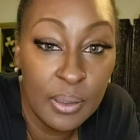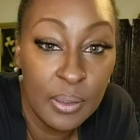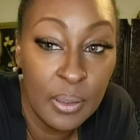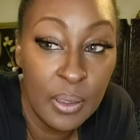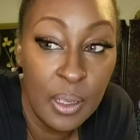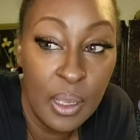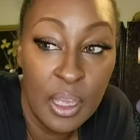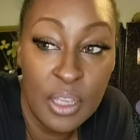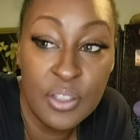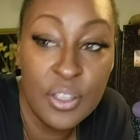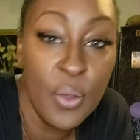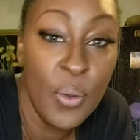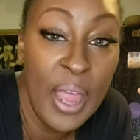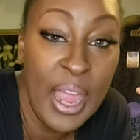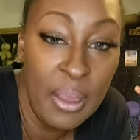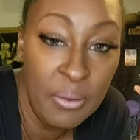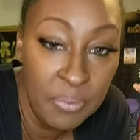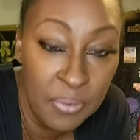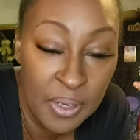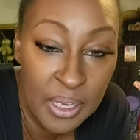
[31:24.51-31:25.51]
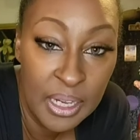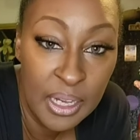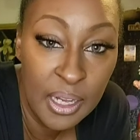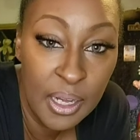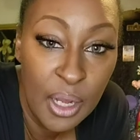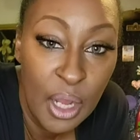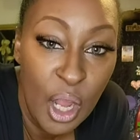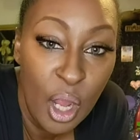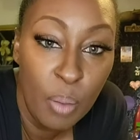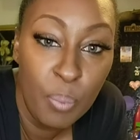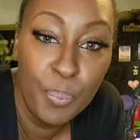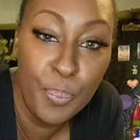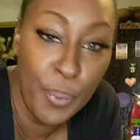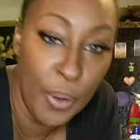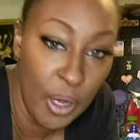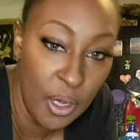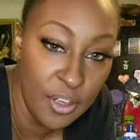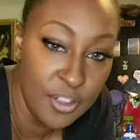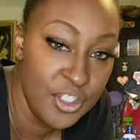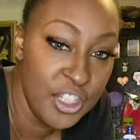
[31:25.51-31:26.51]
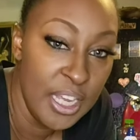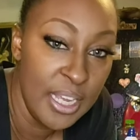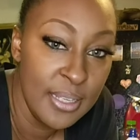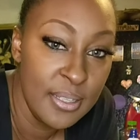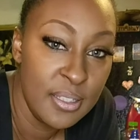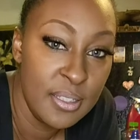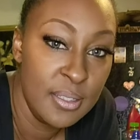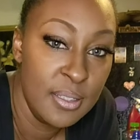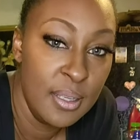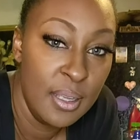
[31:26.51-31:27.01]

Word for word: And so every purchase,